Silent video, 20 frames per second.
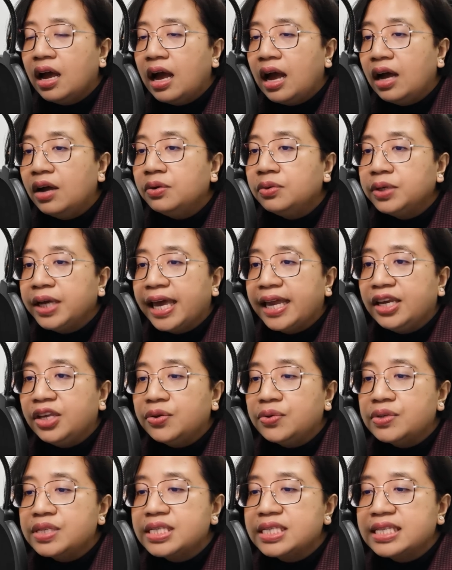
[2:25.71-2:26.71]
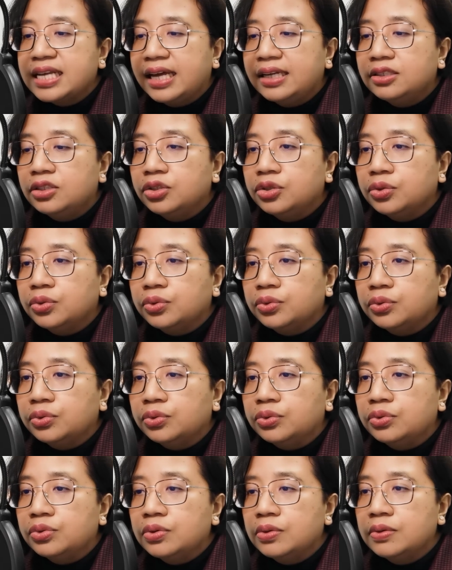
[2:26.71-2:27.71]
How can you start
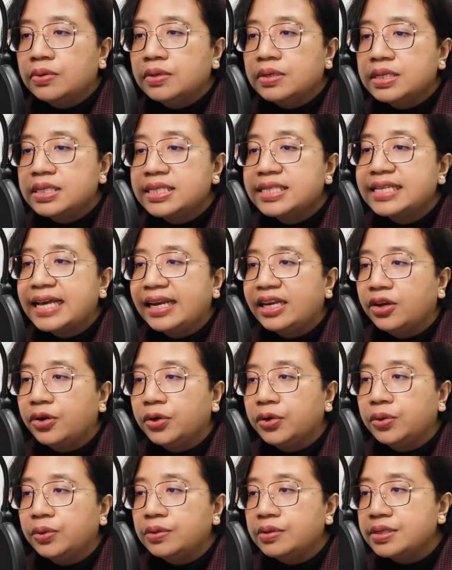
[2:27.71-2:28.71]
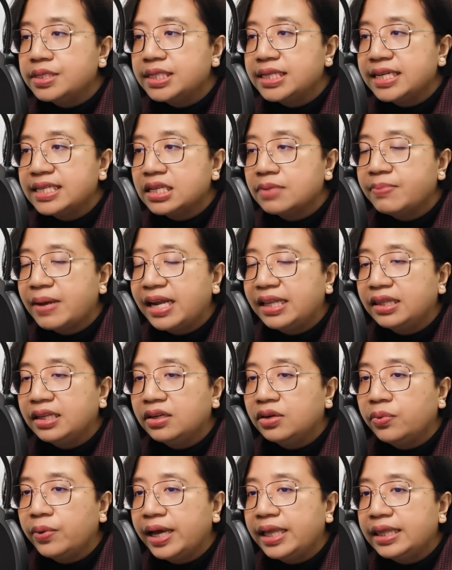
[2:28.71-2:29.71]
to set your goals? Doesn't
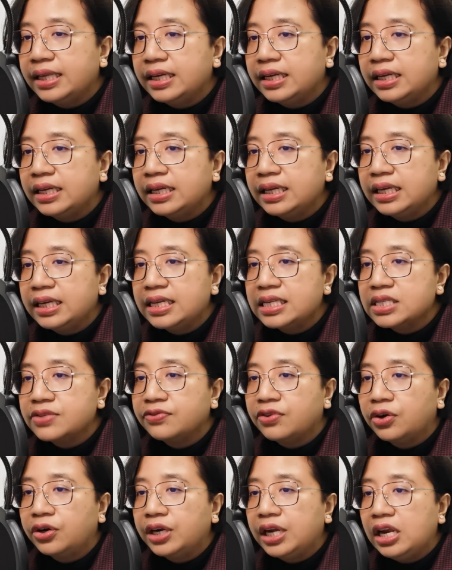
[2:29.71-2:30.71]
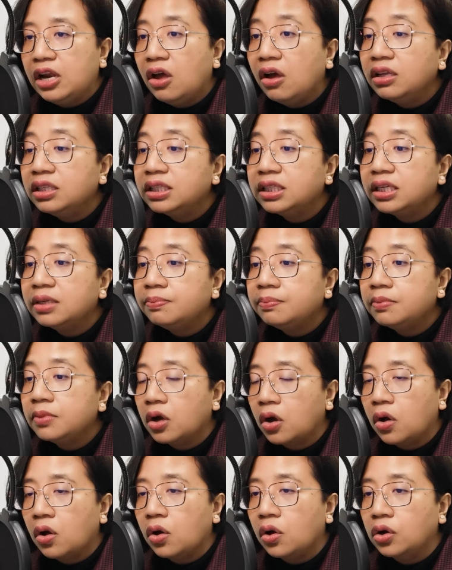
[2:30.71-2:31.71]
matter whether it is for a long term
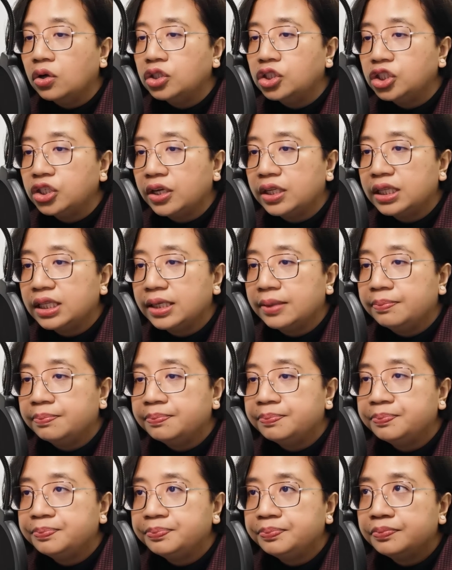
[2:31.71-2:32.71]
or short term.